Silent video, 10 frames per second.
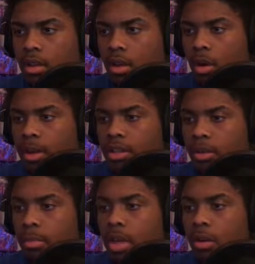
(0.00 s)
Oh, there's
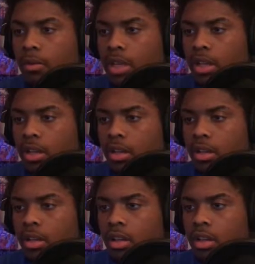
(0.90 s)
a bee over here.
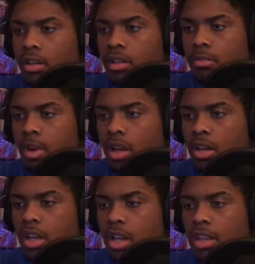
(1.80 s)
Spawner.
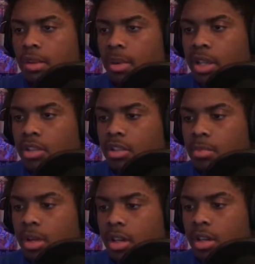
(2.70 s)
It's a pillager
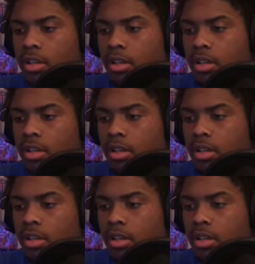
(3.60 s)
spawner.